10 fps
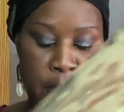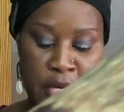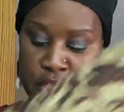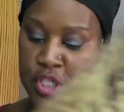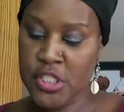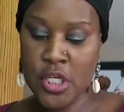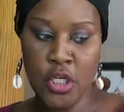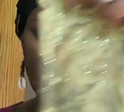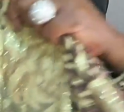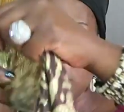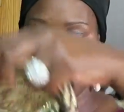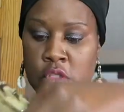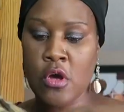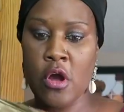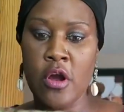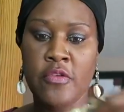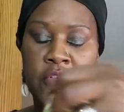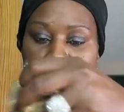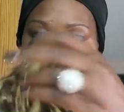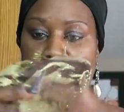But it's just a long scarf.
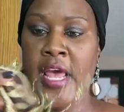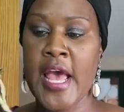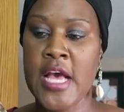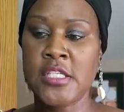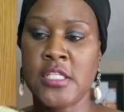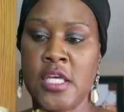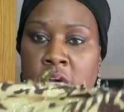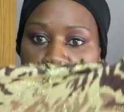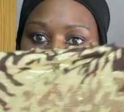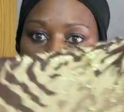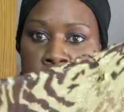It has the